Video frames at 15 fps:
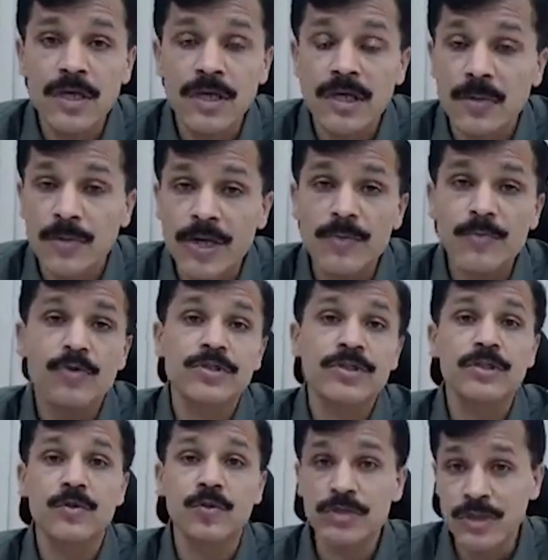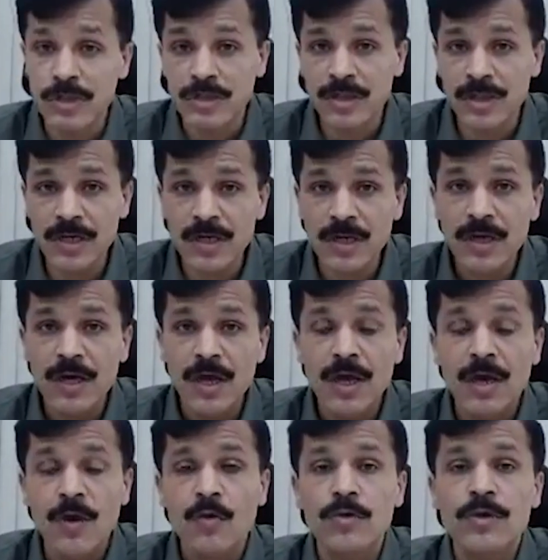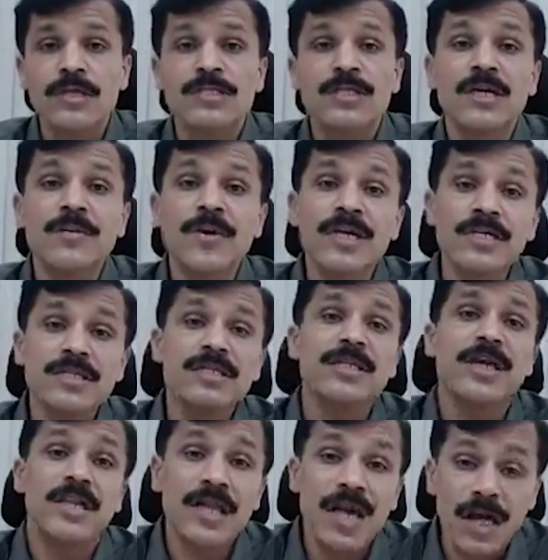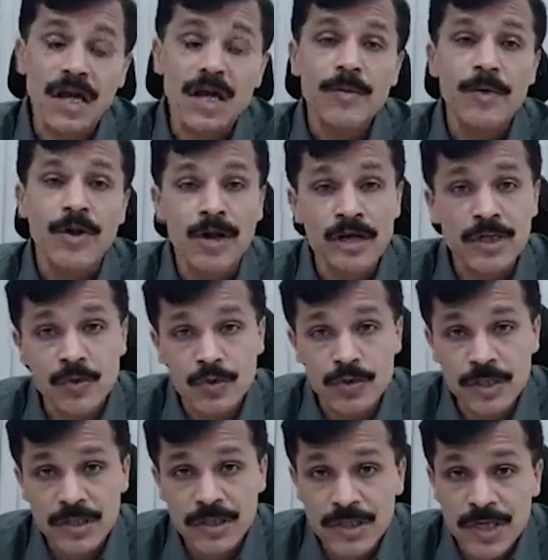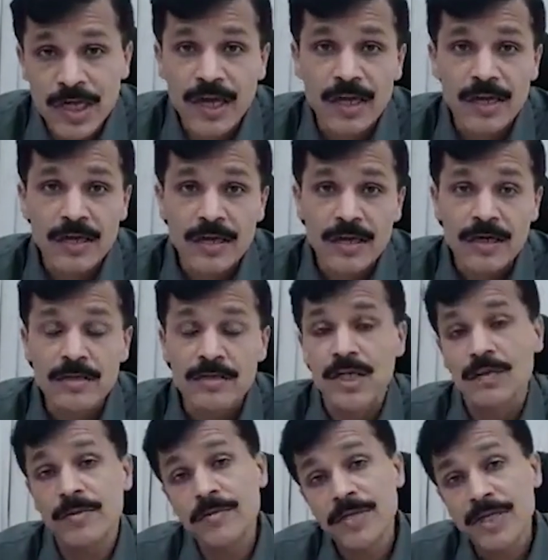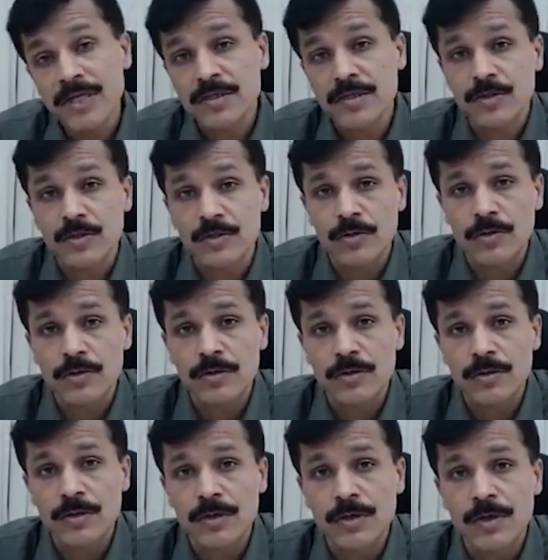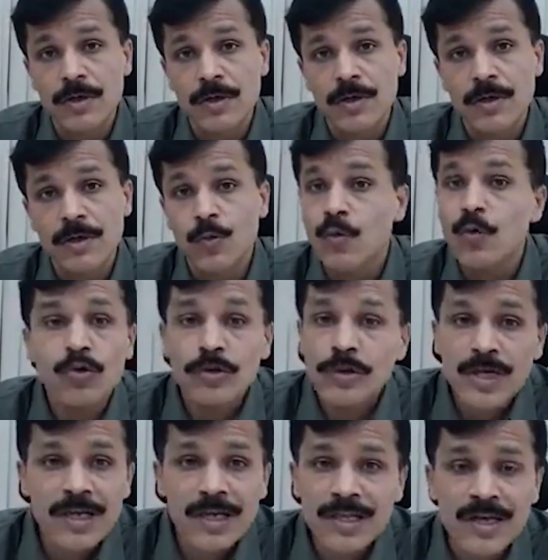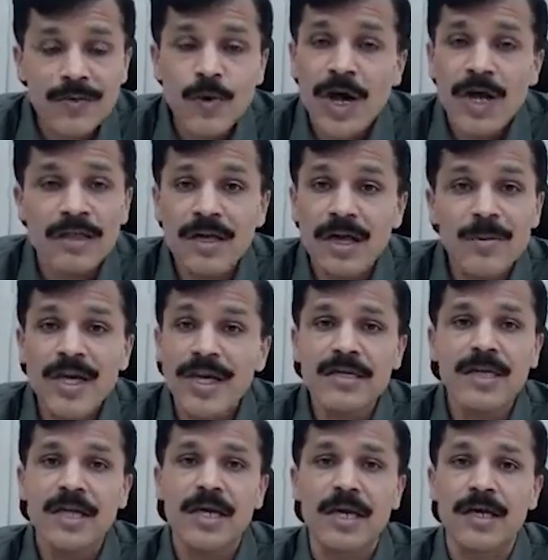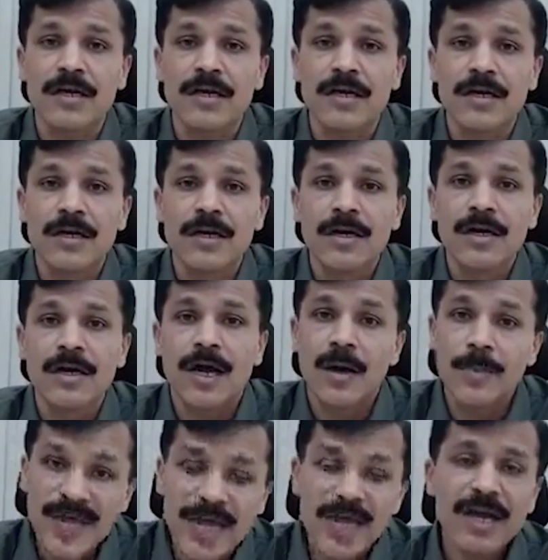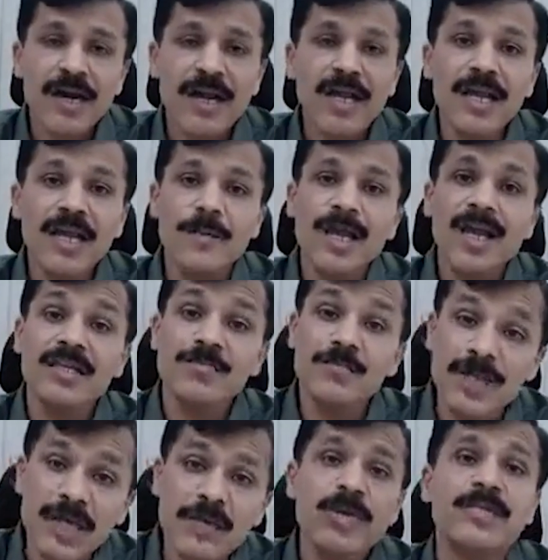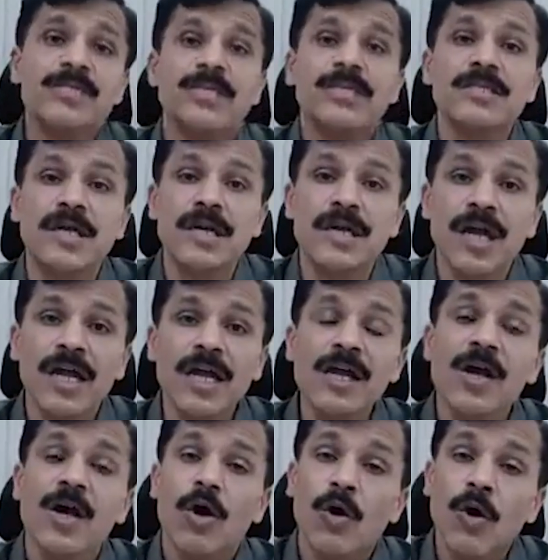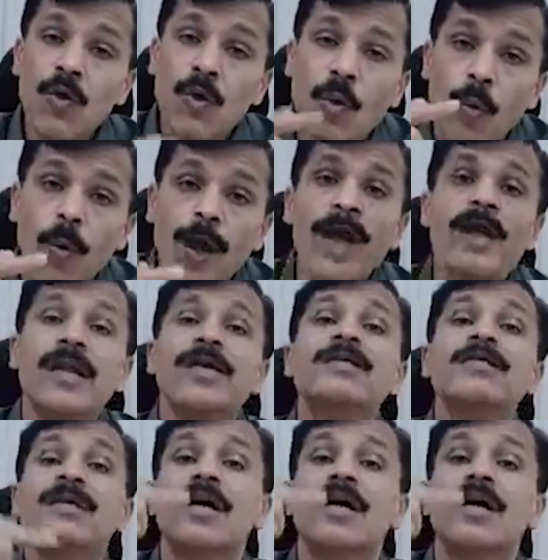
Speaking on implementing changes in the lifestyle, he said that we have to change now and bring COVID compliant behavior in our lifestyle. While coughing and sneezing, use the elbow to cover the mouth.